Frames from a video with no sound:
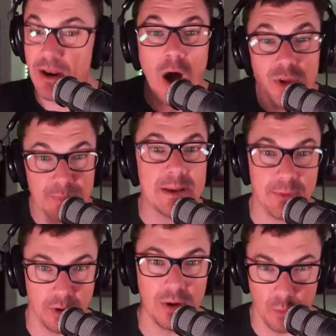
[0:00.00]
And other
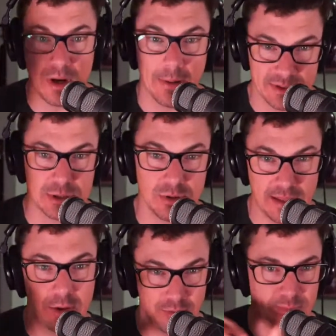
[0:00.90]
people, when I was doing
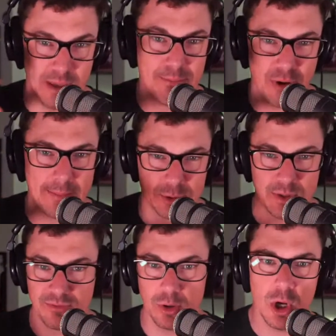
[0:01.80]
that little impromptu
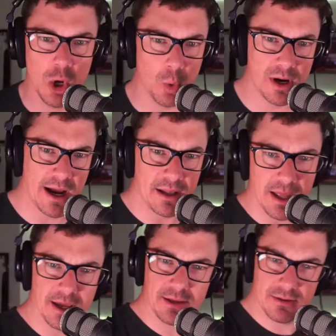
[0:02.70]
interview, were kind of
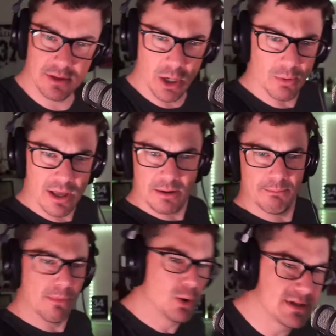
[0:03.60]
like, kind of
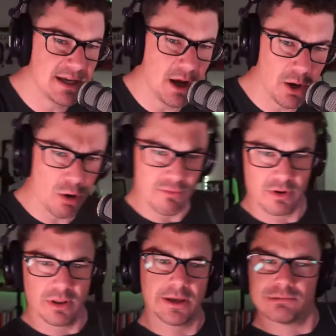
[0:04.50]
moseying on
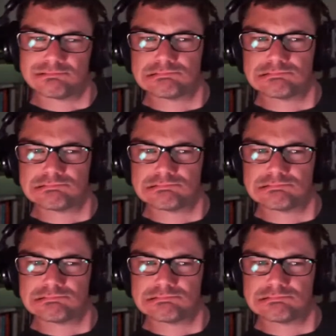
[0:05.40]
over. Like,